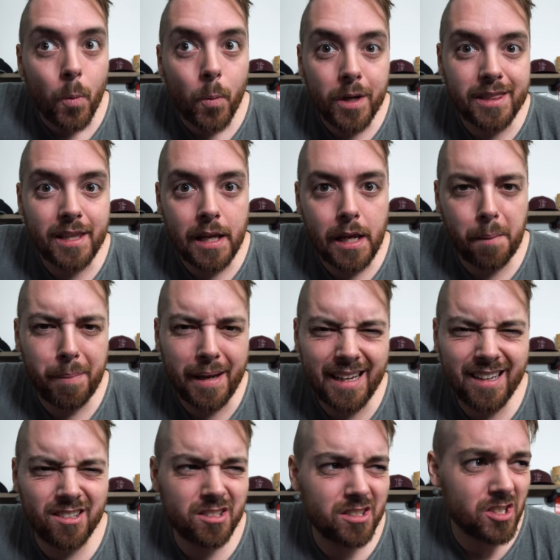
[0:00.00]
with a
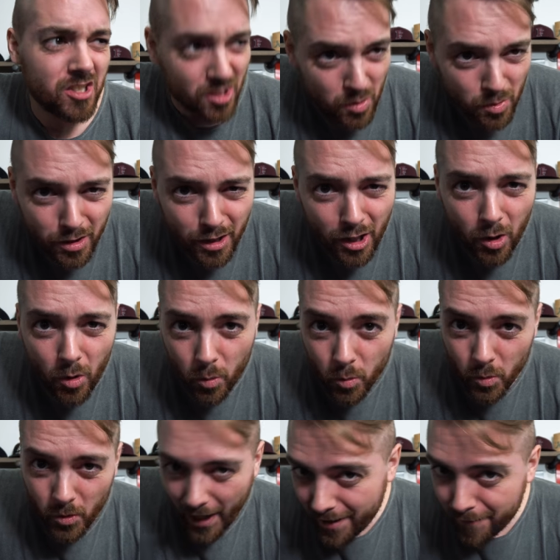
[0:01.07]
big studio
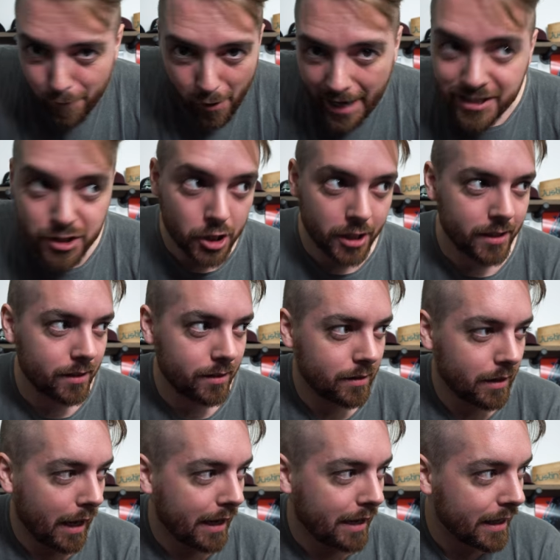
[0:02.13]
renovation,
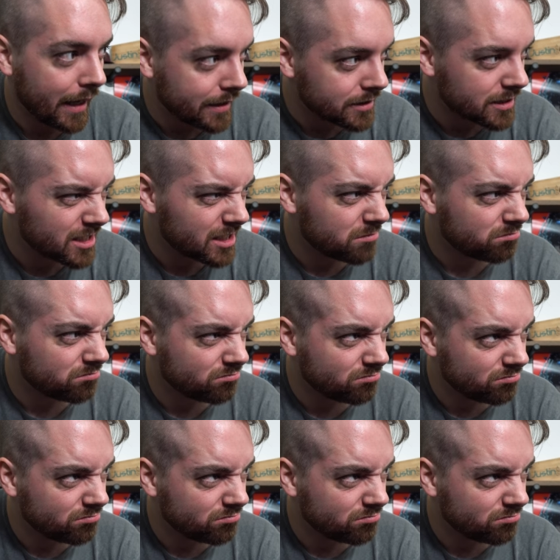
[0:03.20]
I guess.